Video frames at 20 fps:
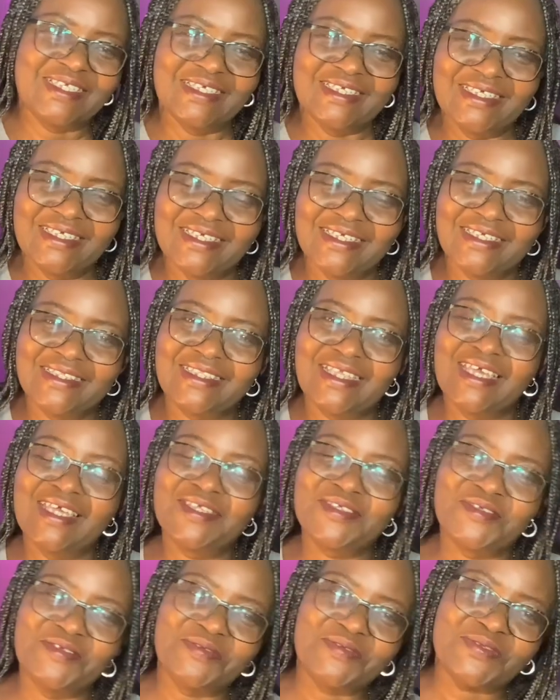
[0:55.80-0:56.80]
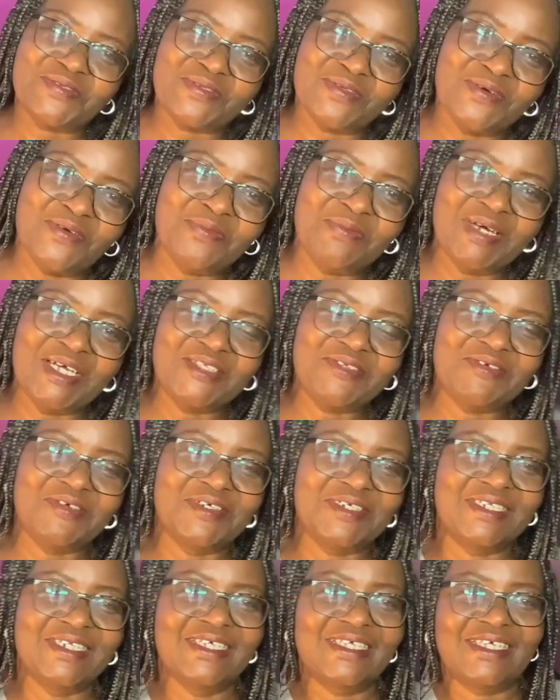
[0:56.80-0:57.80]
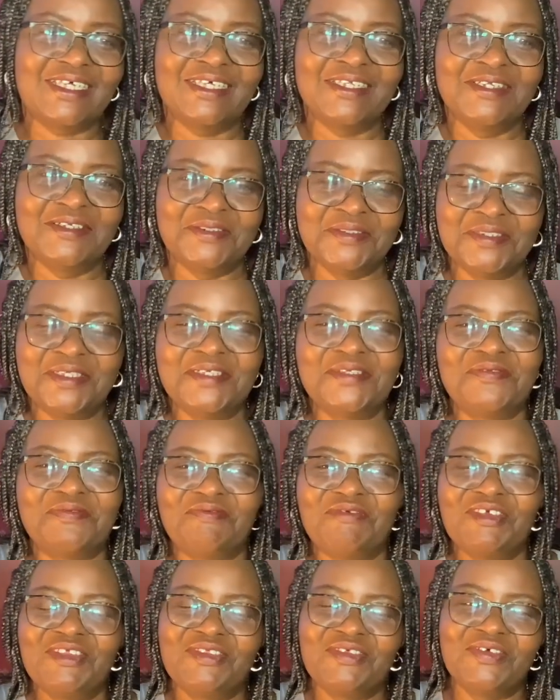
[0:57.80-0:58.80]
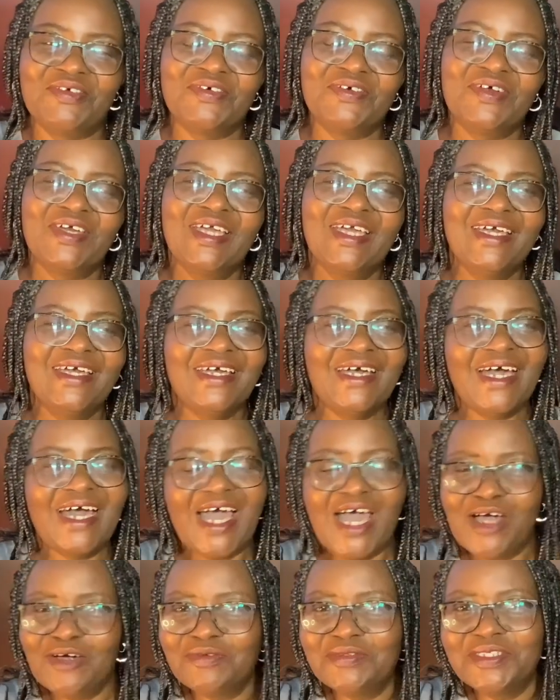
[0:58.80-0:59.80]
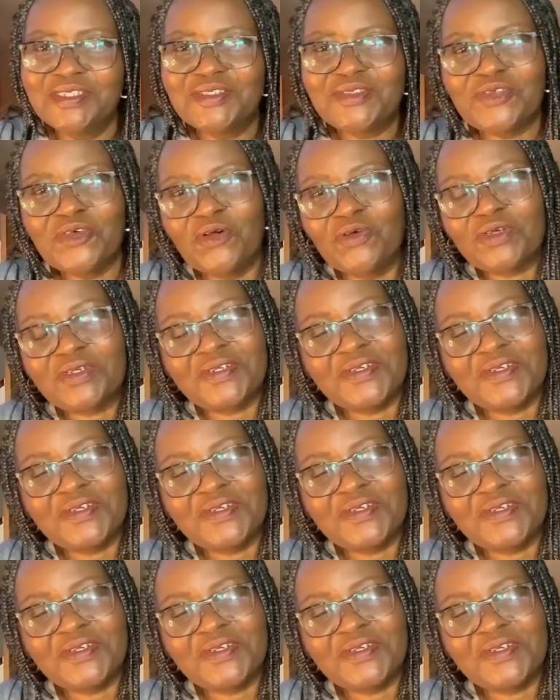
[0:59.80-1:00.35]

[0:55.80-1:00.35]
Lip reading: again. Thank you so much for clicking on this video. How is your